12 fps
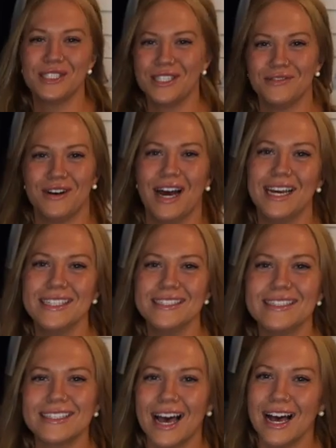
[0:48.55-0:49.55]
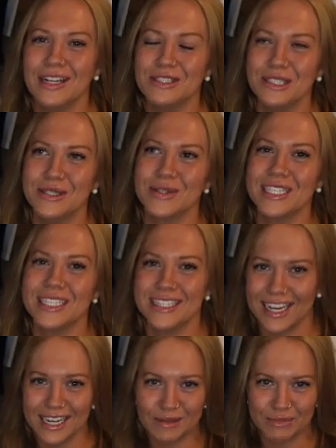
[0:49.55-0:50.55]
just find a new
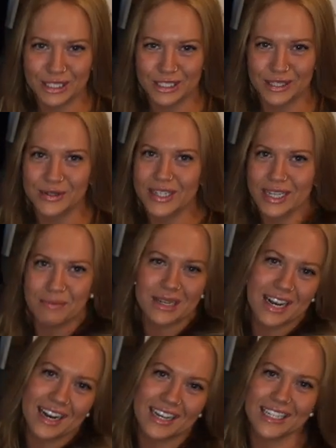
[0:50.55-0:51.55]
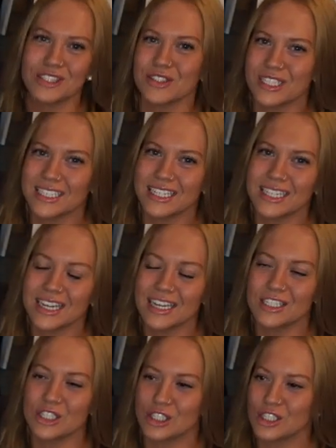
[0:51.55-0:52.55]
setup to do and keep it kind of interesting
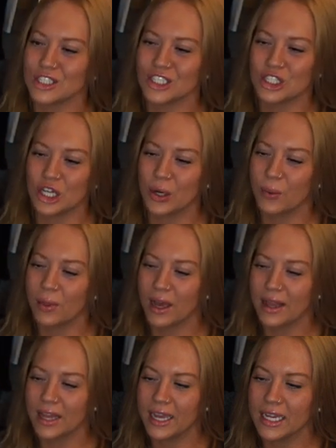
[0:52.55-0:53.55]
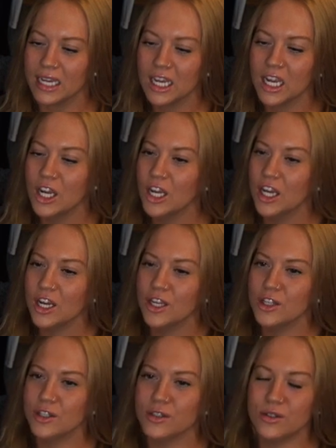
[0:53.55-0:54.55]
and just show that like
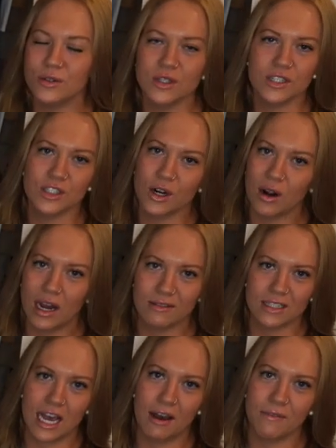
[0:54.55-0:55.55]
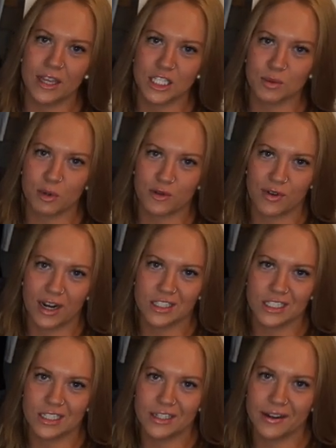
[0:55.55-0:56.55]
you don't have to have things
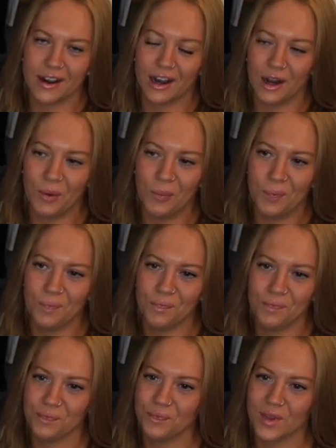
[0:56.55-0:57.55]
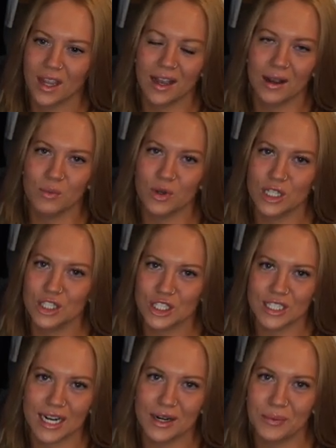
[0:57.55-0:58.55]
perfected. I'm really
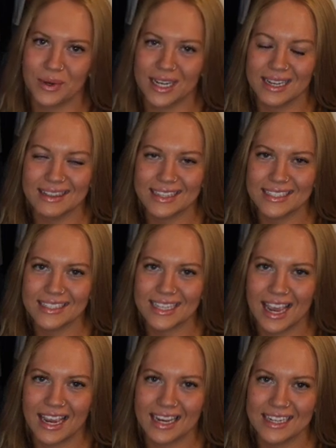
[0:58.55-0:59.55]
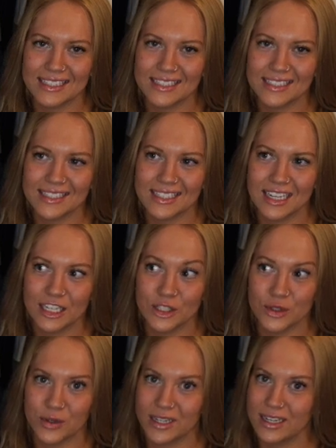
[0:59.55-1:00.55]
just kind of winging this and
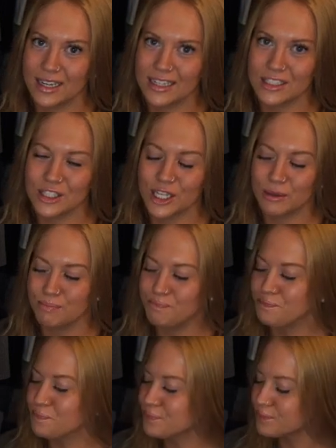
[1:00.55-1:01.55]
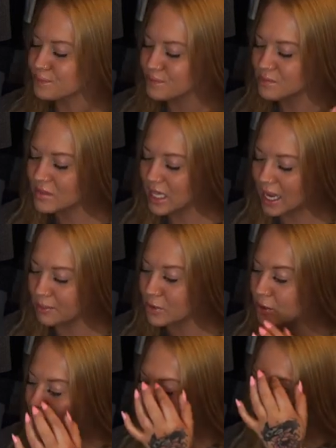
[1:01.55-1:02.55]
enjoying it. So I'm
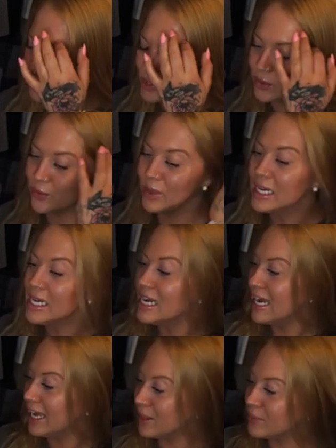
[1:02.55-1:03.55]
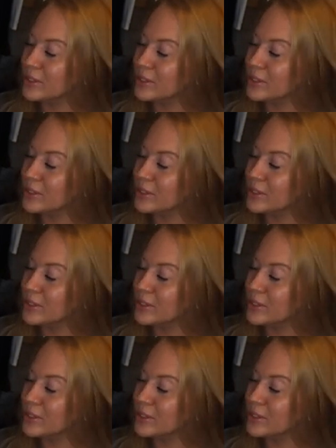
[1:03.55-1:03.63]
going to hit